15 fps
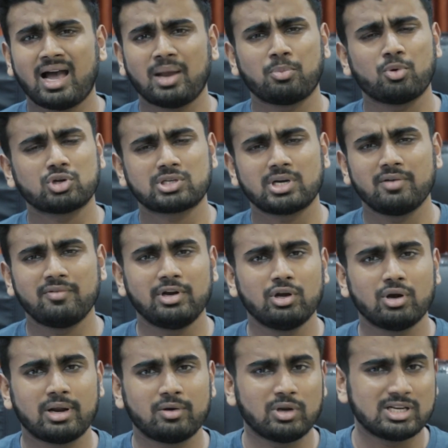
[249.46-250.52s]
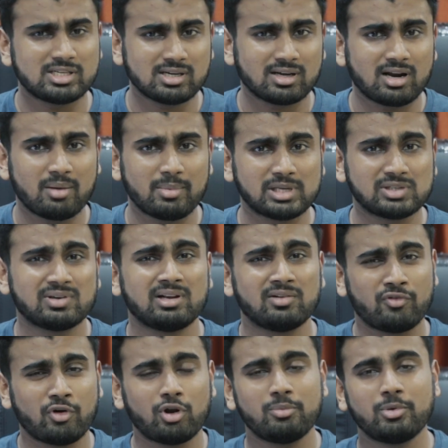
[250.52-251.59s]
I posted a video on Instagram as well.
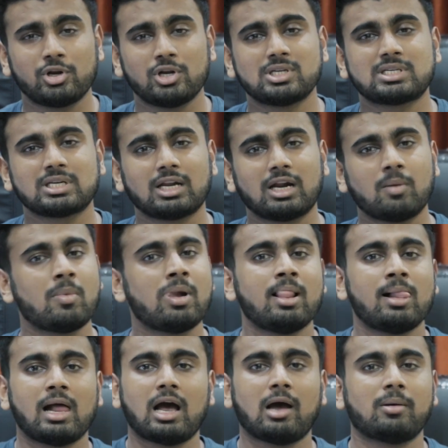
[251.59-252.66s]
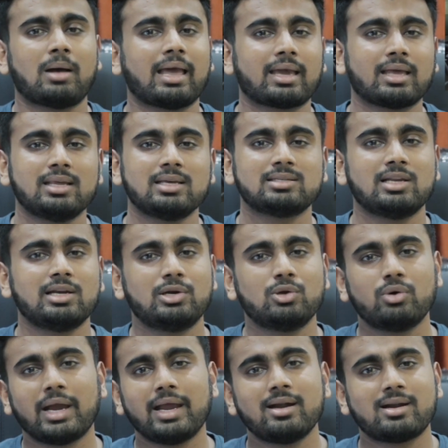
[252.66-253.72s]
Follow me on Instagram. I can easily
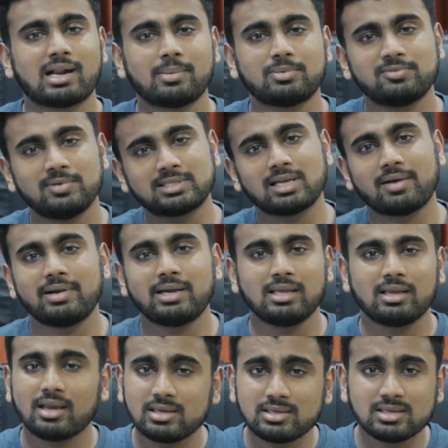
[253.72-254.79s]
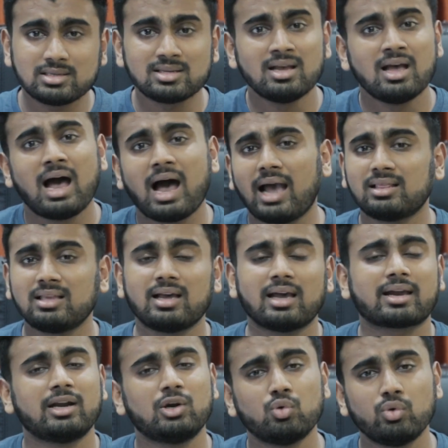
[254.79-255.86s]
do 8 reps with 70 kgs. I think I
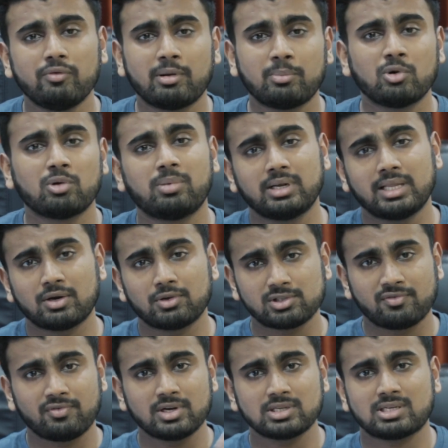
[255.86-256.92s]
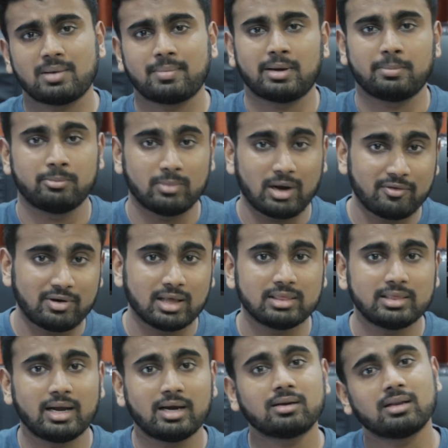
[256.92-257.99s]
can do even more, but that was the first time I've
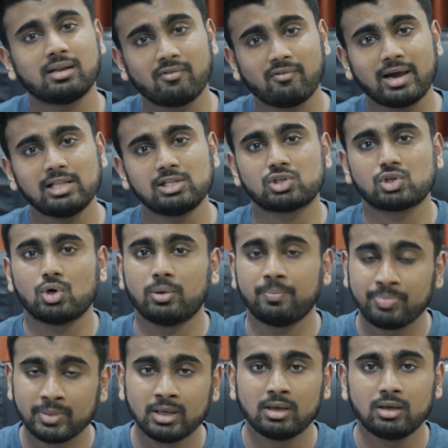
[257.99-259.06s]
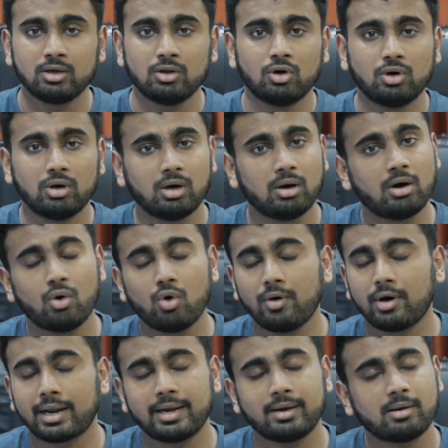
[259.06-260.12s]
done that in a while. So
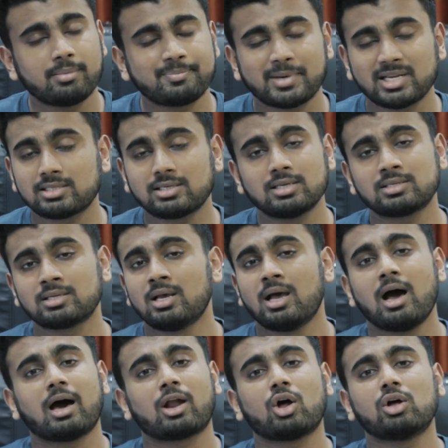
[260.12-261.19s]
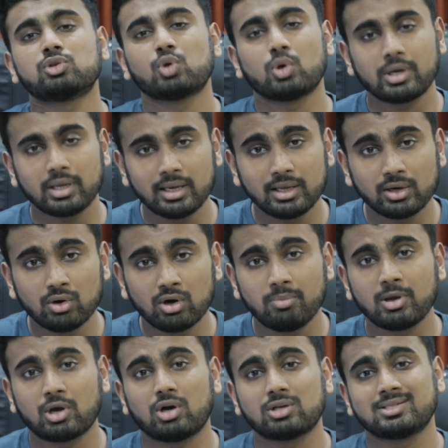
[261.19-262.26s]
overhead presses are also really good
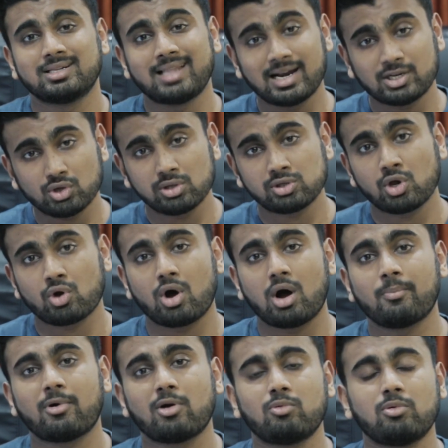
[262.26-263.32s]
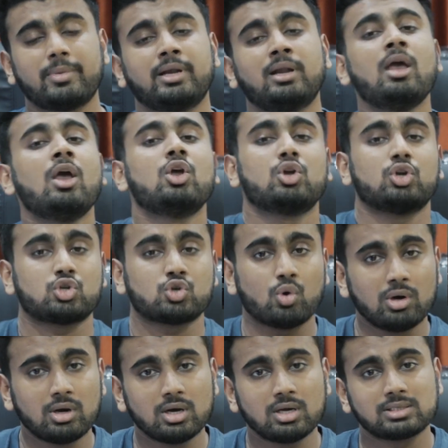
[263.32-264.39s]
because that's also a compound movement. Your
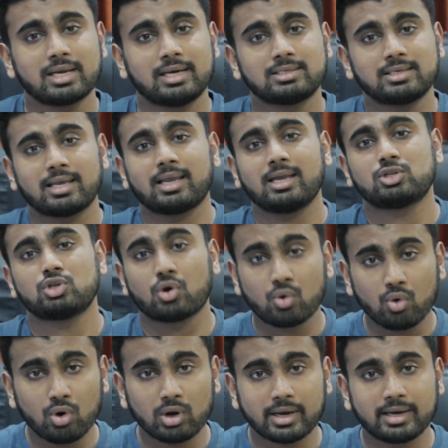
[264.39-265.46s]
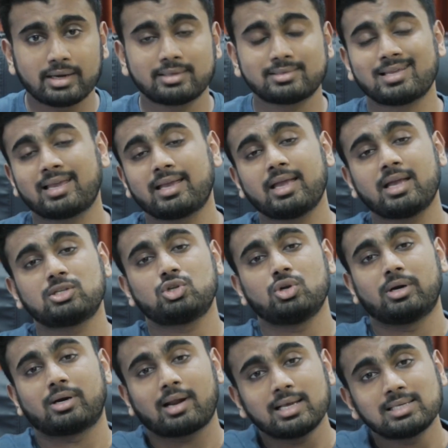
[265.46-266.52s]
shoulders gets engaged, your core gets engaged,
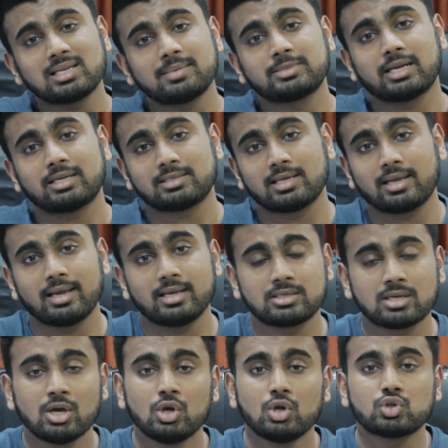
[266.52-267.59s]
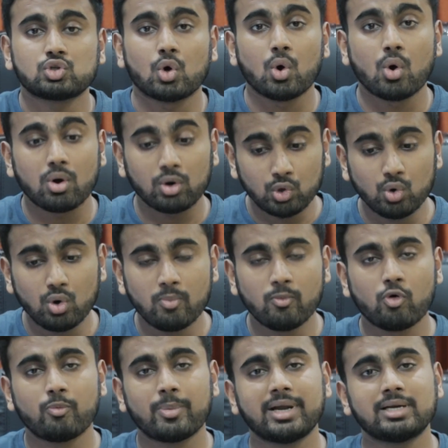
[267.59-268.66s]
your triceps gets engaged. So do
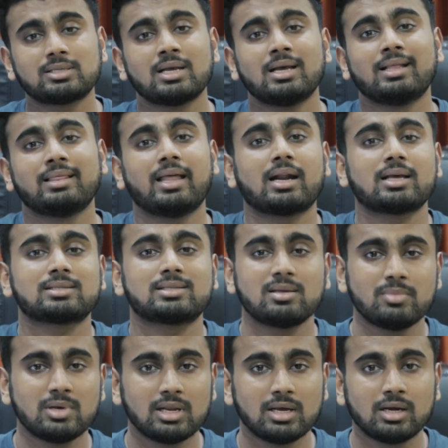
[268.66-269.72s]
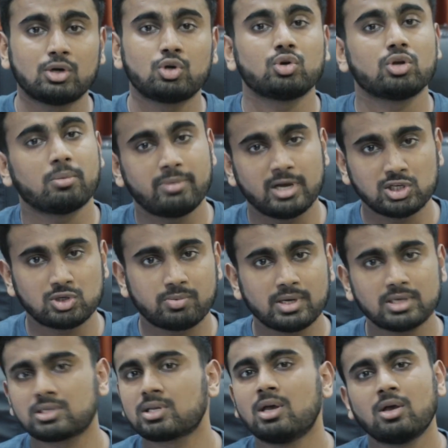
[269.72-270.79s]
movements that are similar to your bench
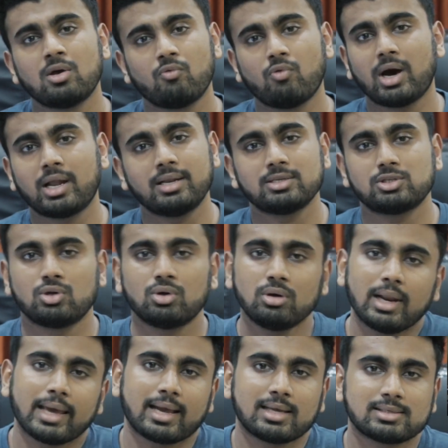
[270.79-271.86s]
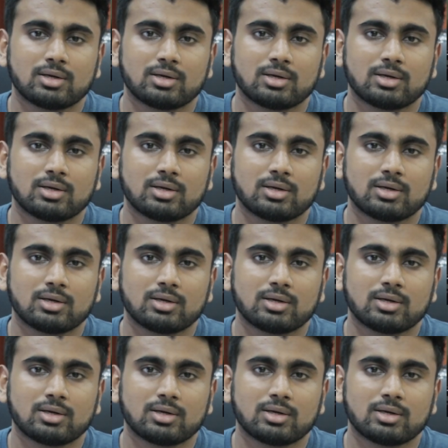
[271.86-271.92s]
press. One is like I